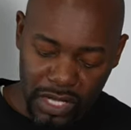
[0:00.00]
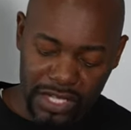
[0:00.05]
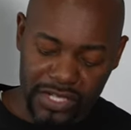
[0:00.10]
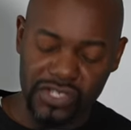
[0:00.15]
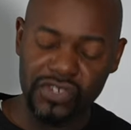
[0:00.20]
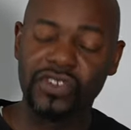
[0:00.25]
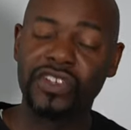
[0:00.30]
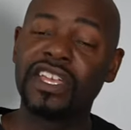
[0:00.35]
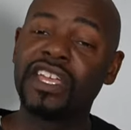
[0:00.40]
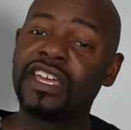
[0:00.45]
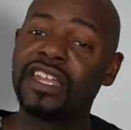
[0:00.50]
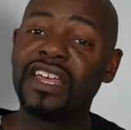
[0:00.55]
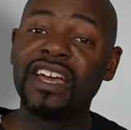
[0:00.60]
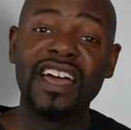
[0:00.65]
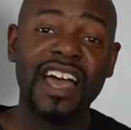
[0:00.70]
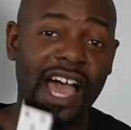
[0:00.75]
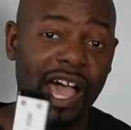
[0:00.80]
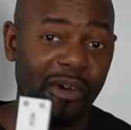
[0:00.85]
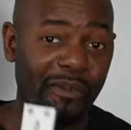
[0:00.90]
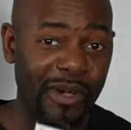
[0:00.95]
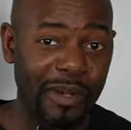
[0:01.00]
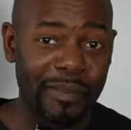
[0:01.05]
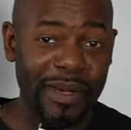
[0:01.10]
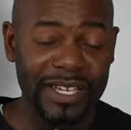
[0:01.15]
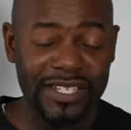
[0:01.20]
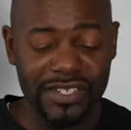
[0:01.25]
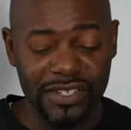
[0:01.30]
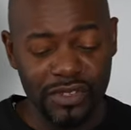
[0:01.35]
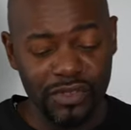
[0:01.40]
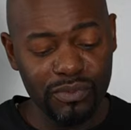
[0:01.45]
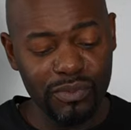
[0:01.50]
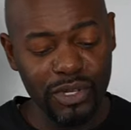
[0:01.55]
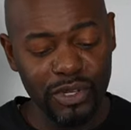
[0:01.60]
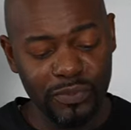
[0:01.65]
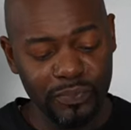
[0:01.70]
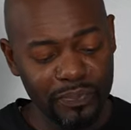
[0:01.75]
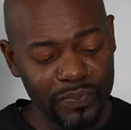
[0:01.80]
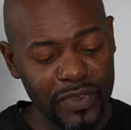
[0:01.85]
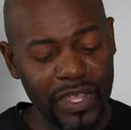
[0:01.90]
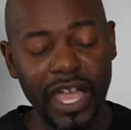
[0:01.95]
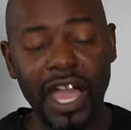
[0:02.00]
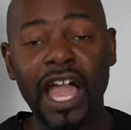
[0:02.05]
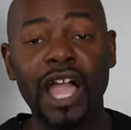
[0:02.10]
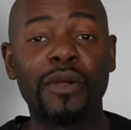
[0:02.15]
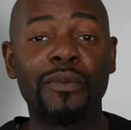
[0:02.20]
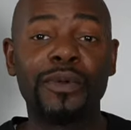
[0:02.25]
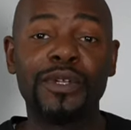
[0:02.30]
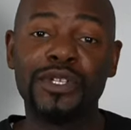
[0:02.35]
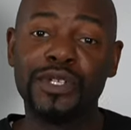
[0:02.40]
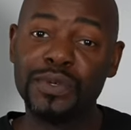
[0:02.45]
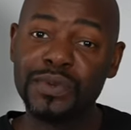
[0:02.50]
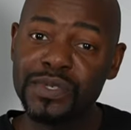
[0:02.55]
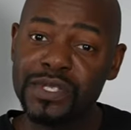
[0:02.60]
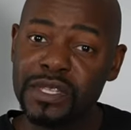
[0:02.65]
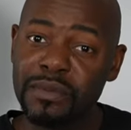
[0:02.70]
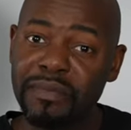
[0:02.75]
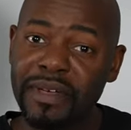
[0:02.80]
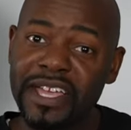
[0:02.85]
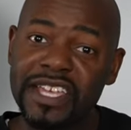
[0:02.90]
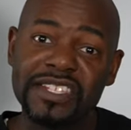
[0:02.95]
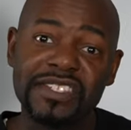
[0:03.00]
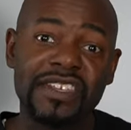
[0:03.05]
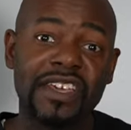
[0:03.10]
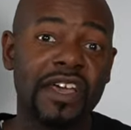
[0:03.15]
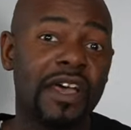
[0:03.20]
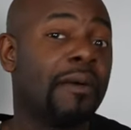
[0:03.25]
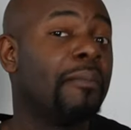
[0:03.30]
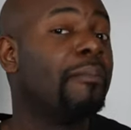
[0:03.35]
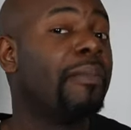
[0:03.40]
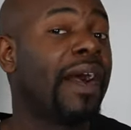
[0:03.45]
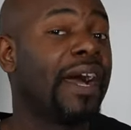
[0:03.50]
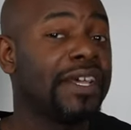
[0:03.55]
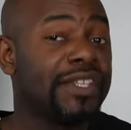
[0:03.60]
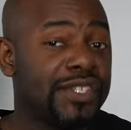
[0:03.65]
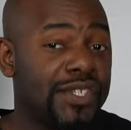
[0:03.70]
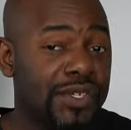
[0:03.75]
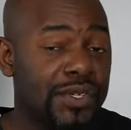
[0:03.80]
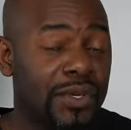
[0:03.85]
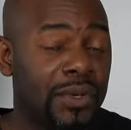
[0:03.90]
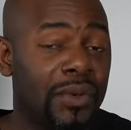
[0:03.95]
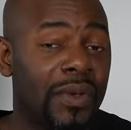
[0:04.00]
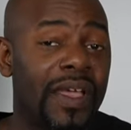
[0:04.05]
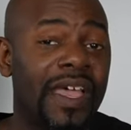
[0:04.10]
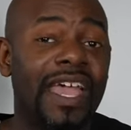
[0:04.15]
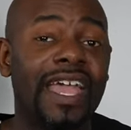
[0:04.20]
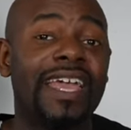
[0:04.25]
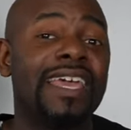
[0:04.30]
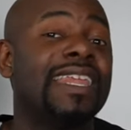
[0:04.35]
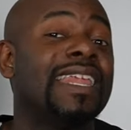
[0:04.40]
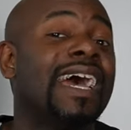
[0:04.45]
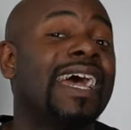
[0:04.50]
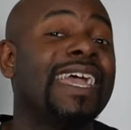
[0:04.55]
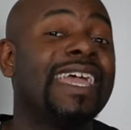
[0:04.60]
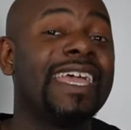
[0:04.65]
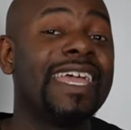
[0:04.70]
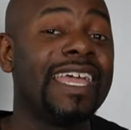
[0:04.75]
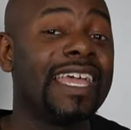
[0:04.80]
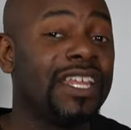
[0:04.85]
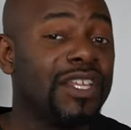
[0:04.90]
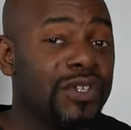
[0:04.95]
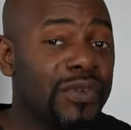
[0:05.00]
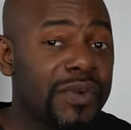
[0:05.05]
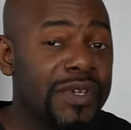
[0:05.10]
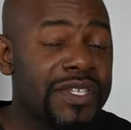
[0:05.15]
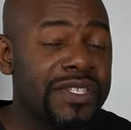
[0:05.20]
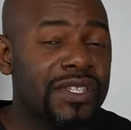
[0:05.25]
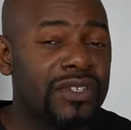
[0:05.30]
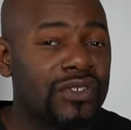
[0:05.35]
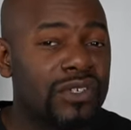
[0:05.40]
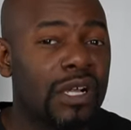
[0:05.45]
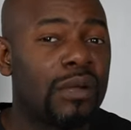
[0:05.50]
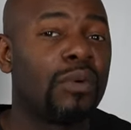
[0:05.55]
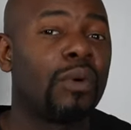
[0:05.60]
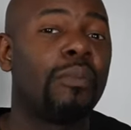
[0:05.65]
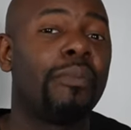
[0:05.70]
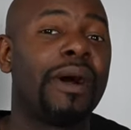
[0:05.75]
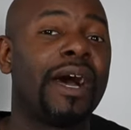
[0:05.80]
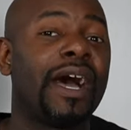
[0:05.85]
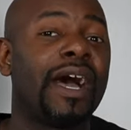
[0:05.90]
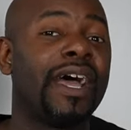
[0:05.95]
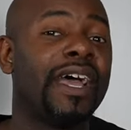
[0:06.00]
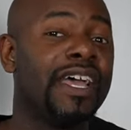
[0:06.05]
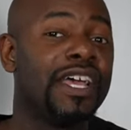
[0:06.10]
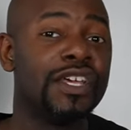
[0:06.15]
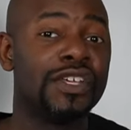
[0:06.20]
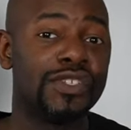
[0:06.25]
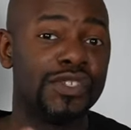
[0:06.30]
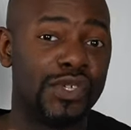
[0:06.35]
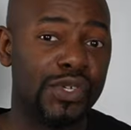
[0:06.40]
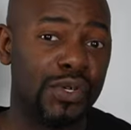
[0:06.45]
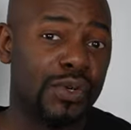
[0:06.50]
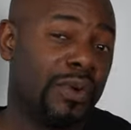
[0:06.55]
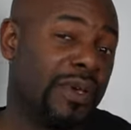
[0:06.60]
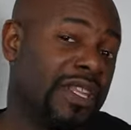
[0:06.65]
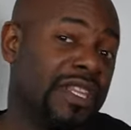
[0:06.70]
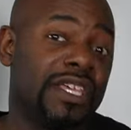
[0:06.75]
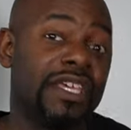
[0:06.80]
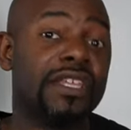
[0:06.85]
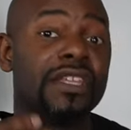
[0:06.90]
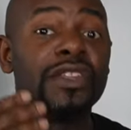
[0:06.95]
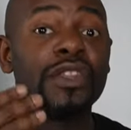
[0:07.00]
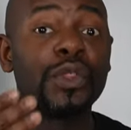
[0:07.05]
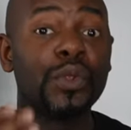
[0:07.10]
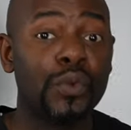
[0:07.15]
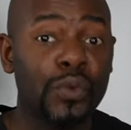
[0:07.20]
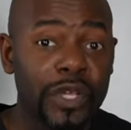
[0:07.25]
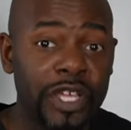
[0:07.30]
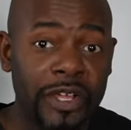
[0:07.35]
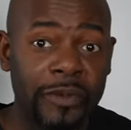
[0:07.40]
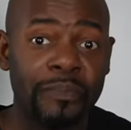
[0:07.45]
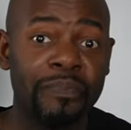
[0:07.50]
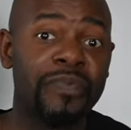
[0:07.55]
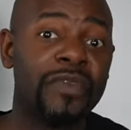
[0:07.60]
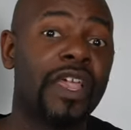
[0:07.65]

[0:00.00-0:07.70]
So again, I went back to the remote, I reduced the bass by two, and I increased the treble by two and then three.